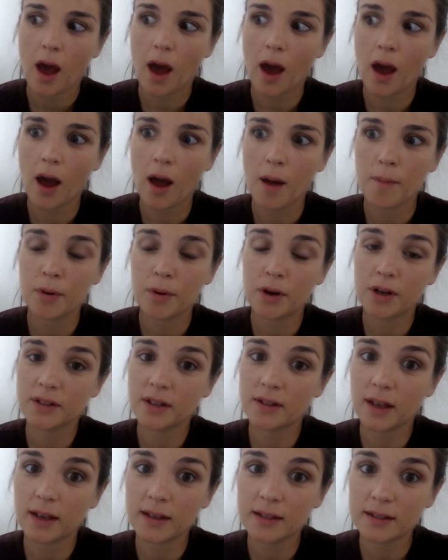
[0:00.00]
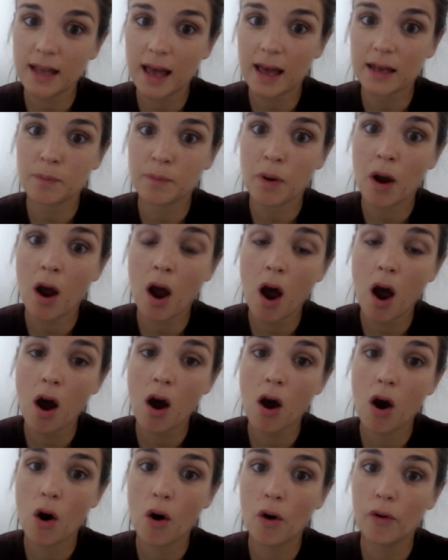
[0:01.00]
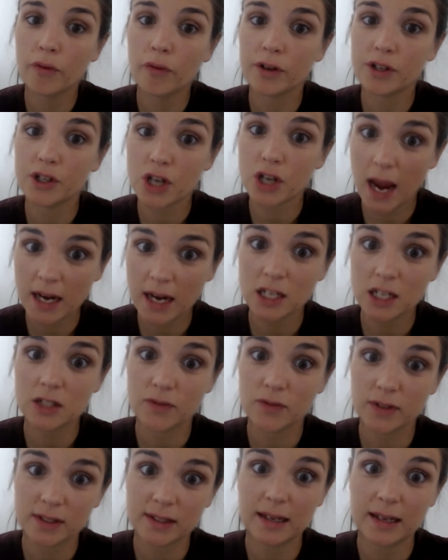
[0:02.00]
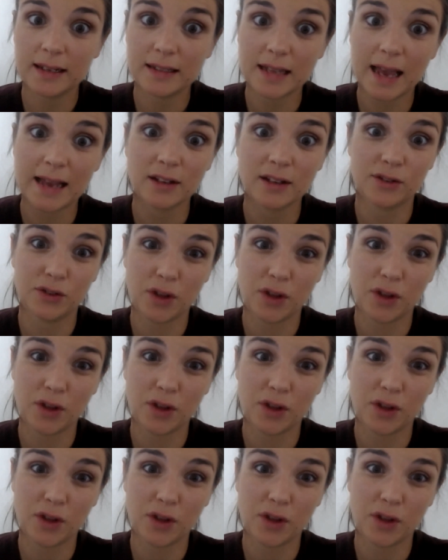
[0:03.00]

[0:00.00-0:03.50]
uh, because as I said, part of a change facilitator,